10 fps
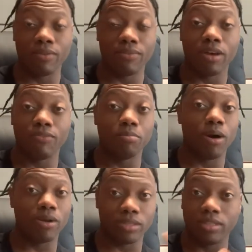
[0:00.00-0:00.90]
Let's try.
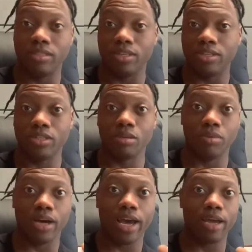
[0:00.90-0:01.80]
Go
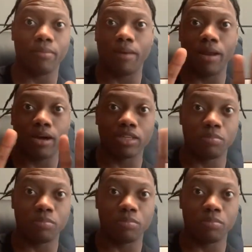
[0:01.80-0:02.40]
Titans. But